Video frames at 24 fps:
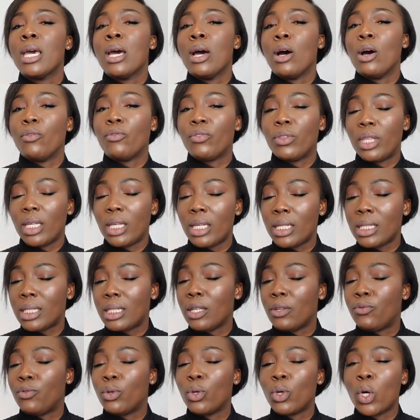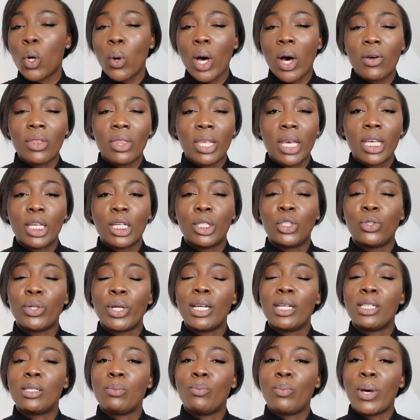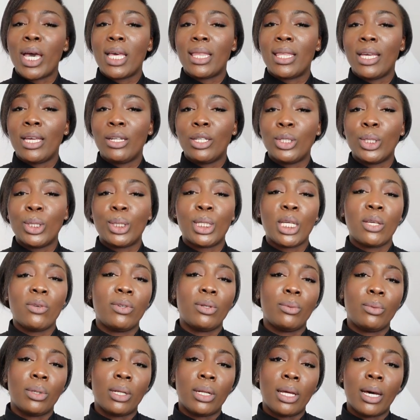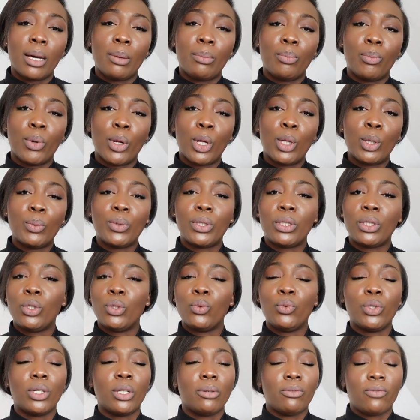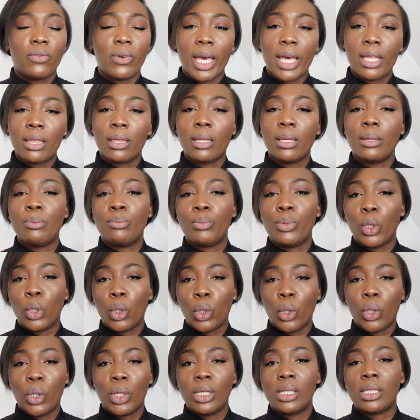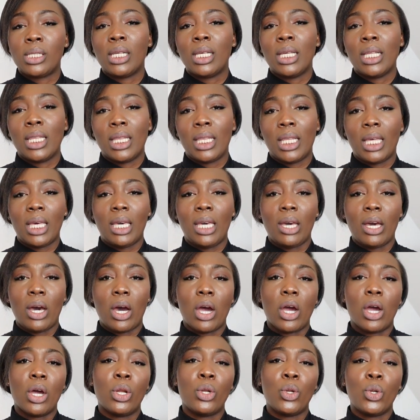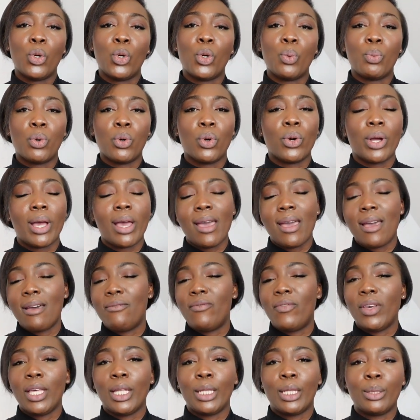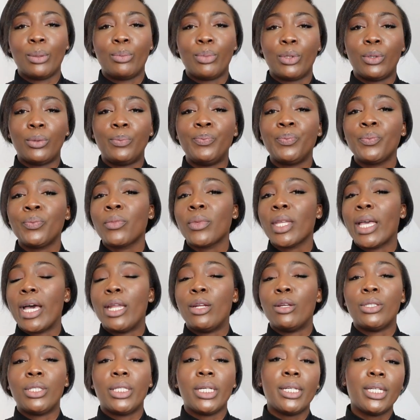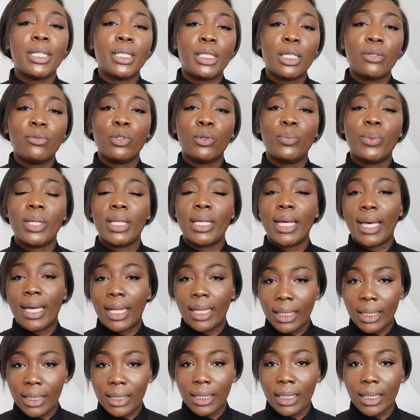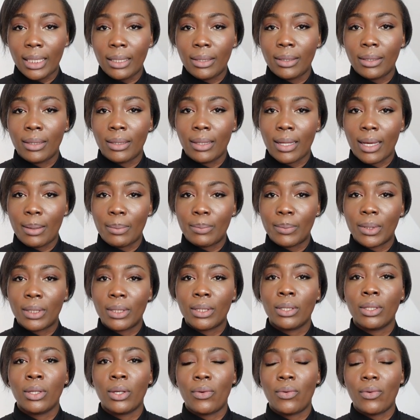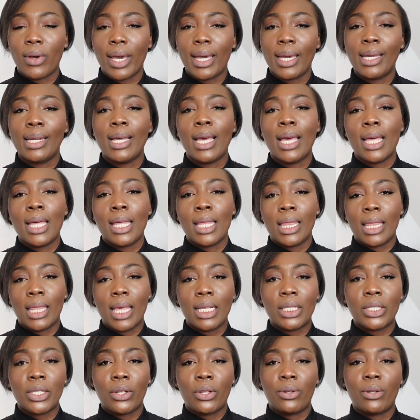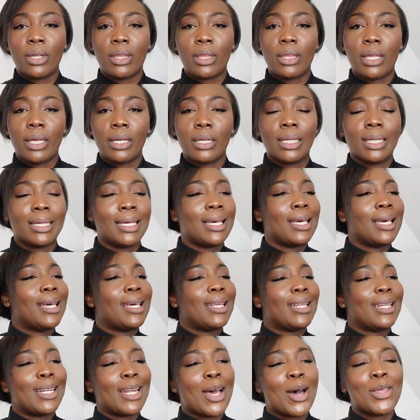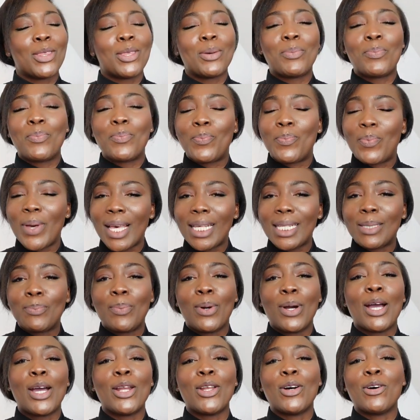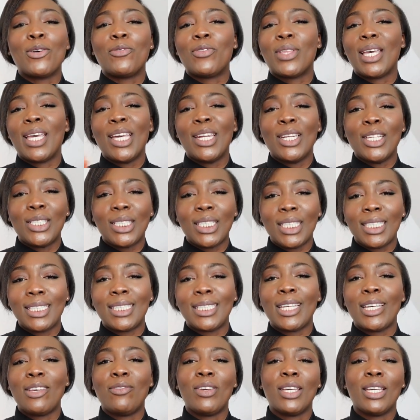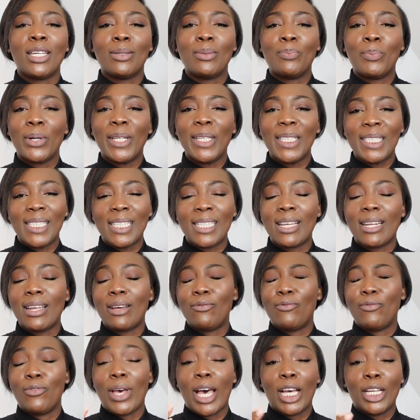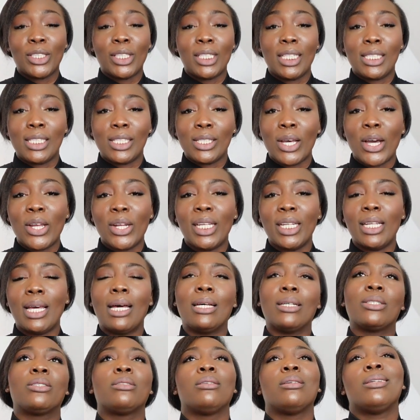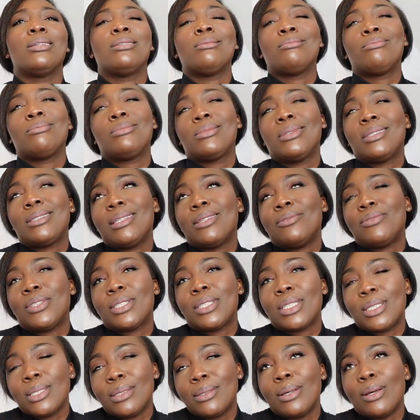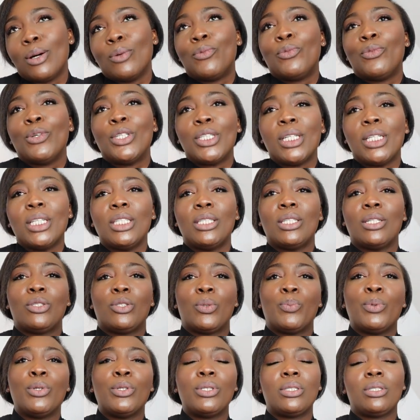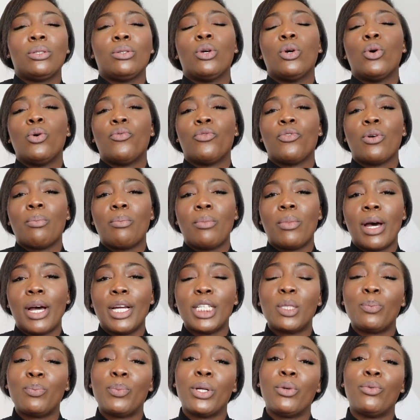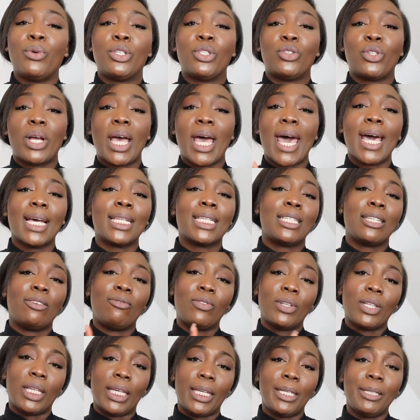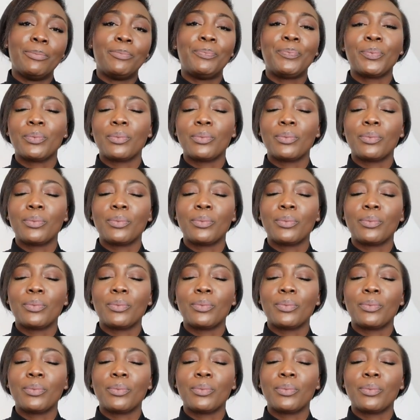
of this, if you go out there and try to buy the energy saving bulbs, you will not find them because they are no more available. An alternative will be the LED lamps, all right? That's another thing. Now, the best part of the energy saving policy that I've actually started, it's officially they're supposed to go from March, but retroactively,